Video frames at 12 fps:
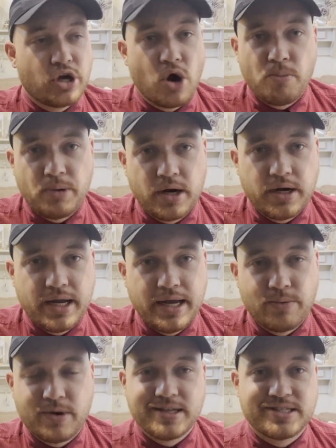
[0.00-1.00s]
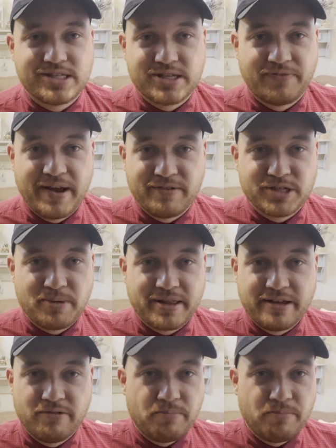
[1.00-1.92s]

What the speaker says: birding, and what is this favorite spot that you've